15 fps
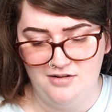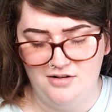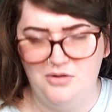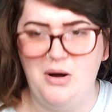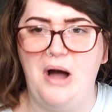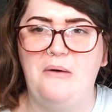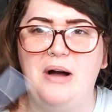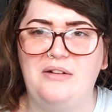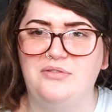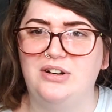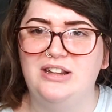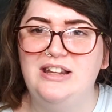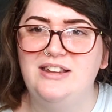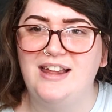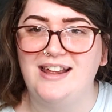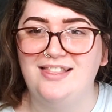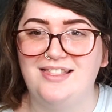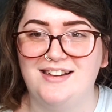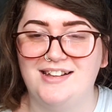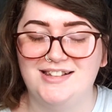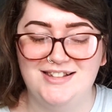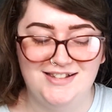I really like
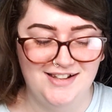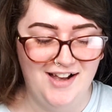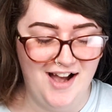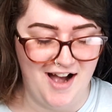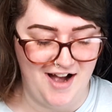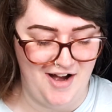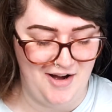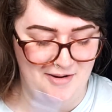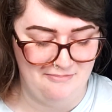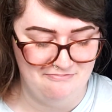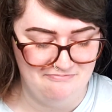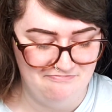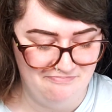this. I